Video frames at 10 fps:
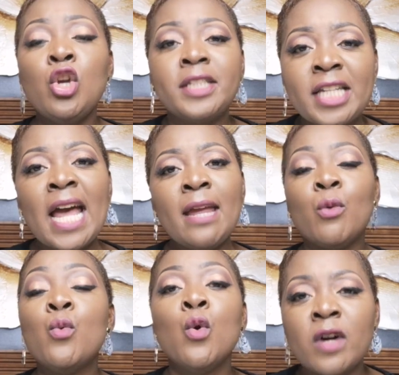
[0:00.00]
Your
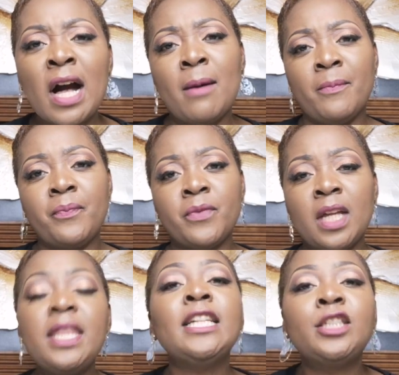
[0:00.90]
time will come.
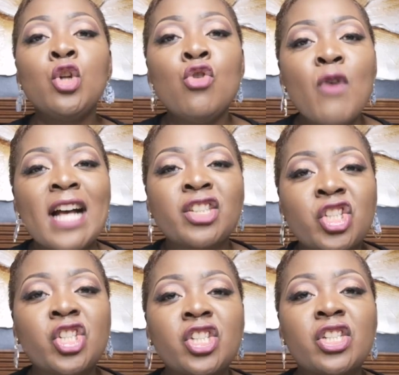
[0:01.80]
There's no
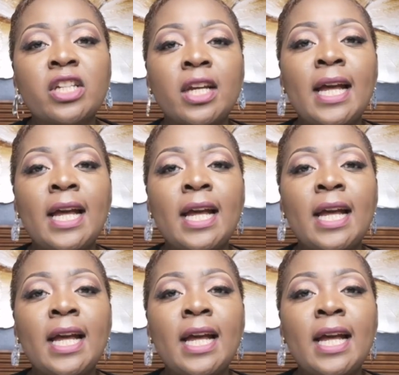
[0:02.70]
rush.